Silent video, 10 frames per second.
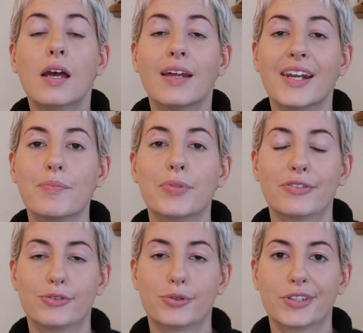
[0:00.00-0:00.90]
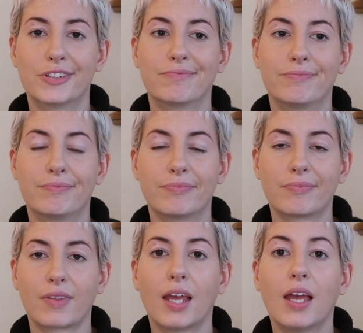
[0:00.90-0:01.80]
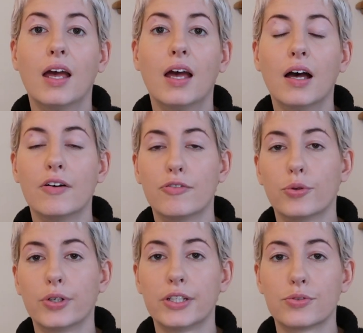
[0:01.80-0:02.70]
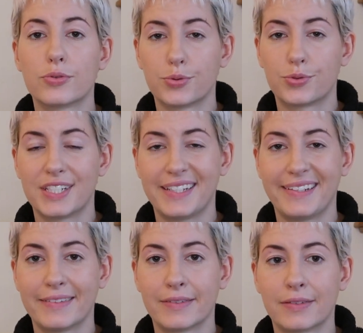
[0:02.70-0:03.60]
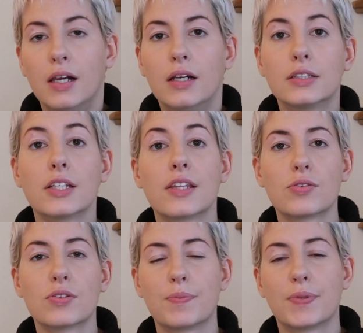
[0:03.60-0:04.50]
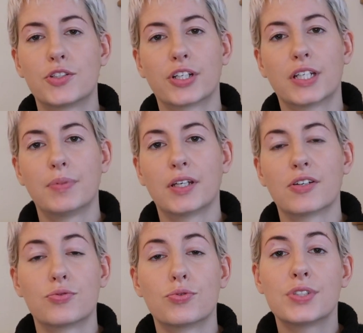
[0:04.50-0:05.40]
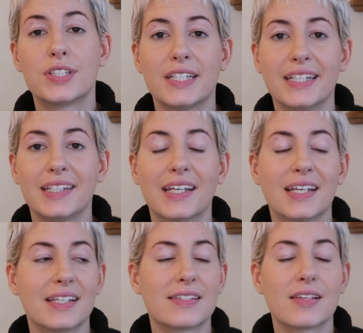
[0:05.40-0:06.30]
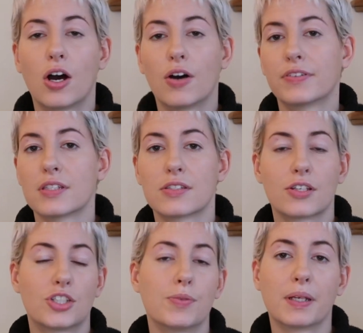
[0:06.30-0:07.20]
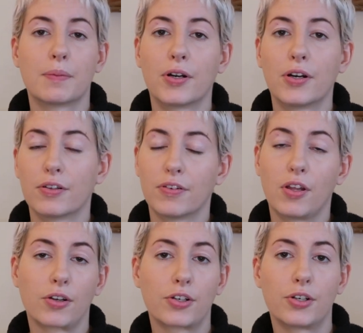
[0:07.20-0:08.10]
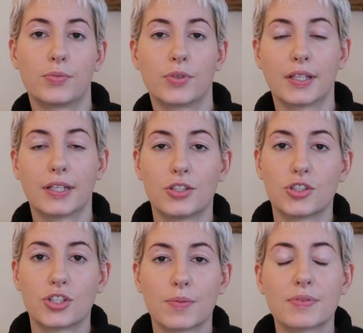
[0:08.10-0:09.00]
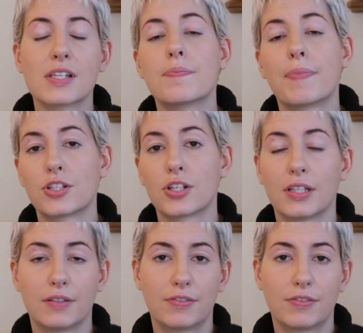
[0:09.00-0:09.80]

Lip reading: Number 4, avoid routine. So this one's a bit tricky because routine is often such a big part of long-term relationships, especially if